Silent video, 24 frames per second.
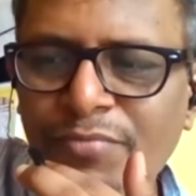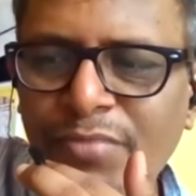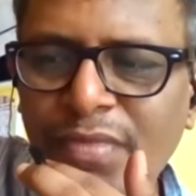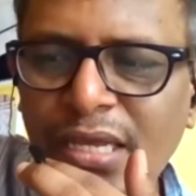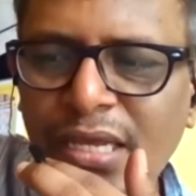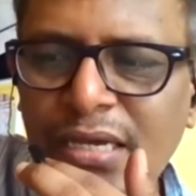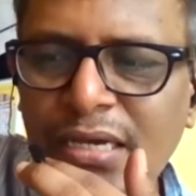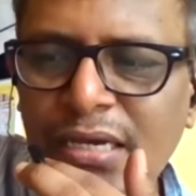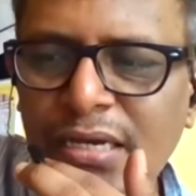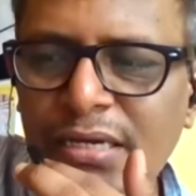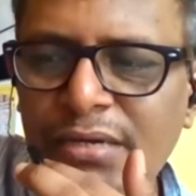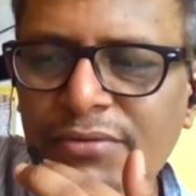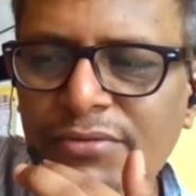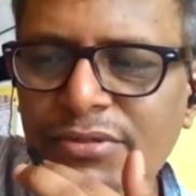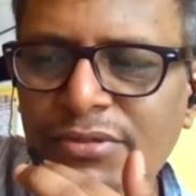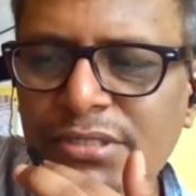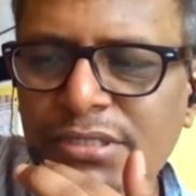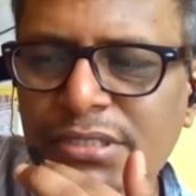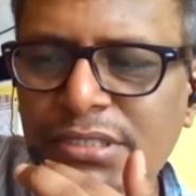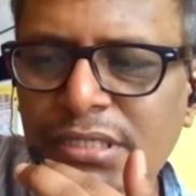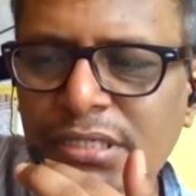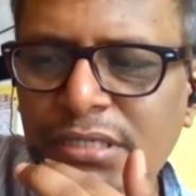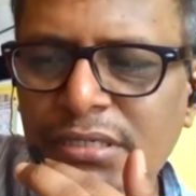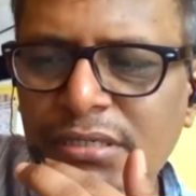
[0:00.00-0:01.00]
I would
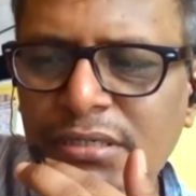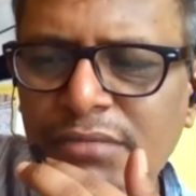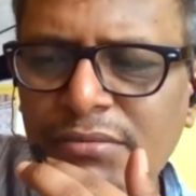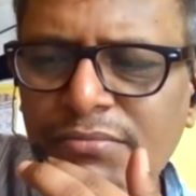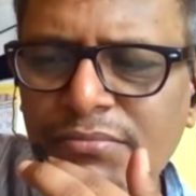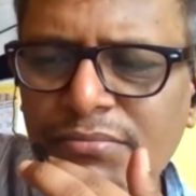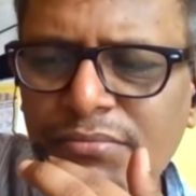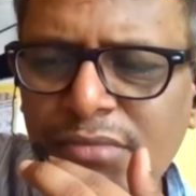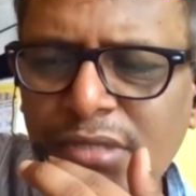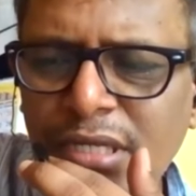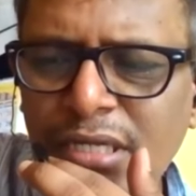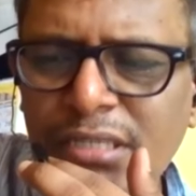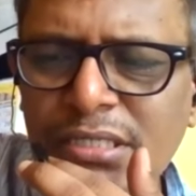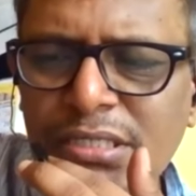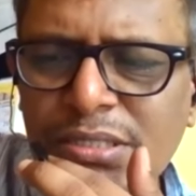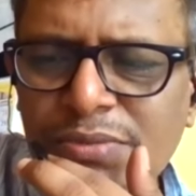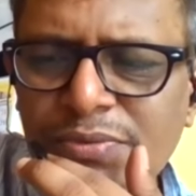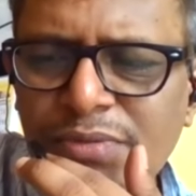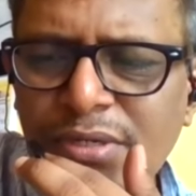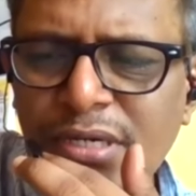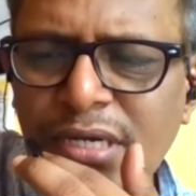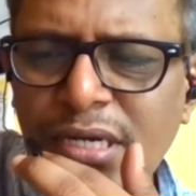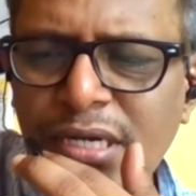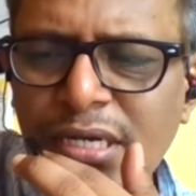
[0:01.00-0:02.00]
say that is
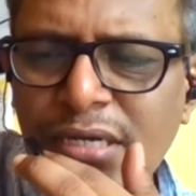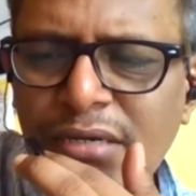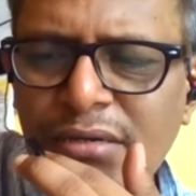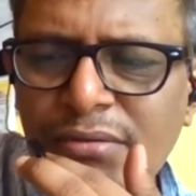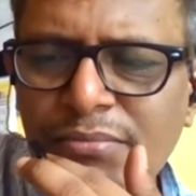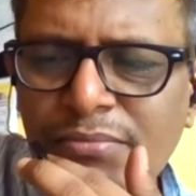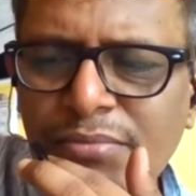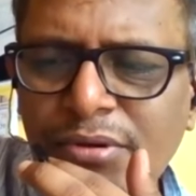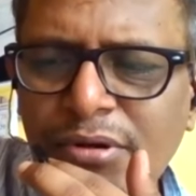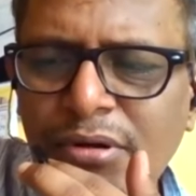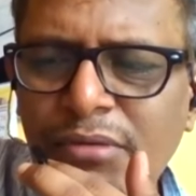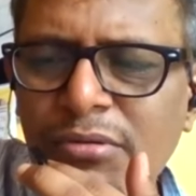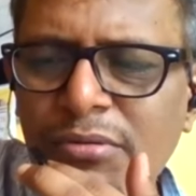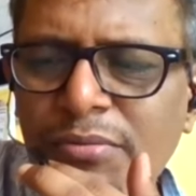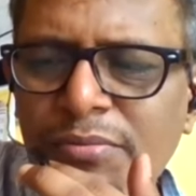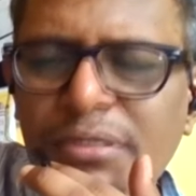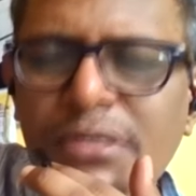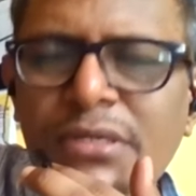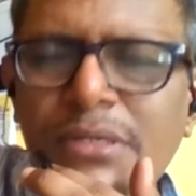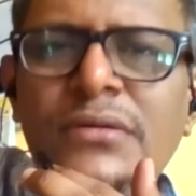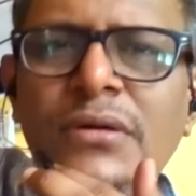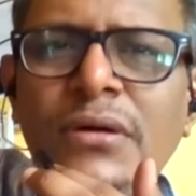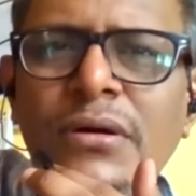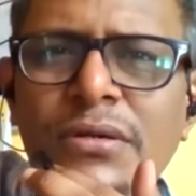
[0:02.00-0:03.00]
when I probably
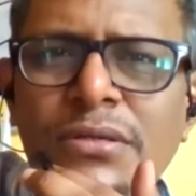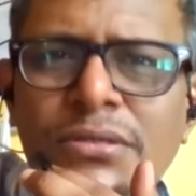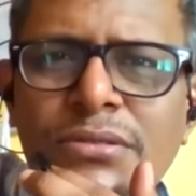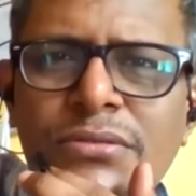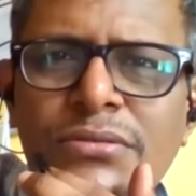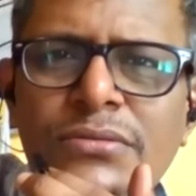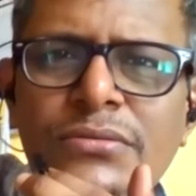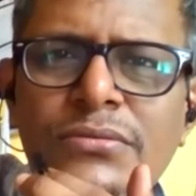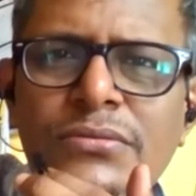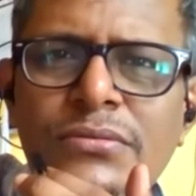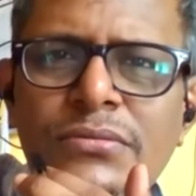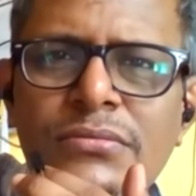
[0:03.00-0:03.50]
got to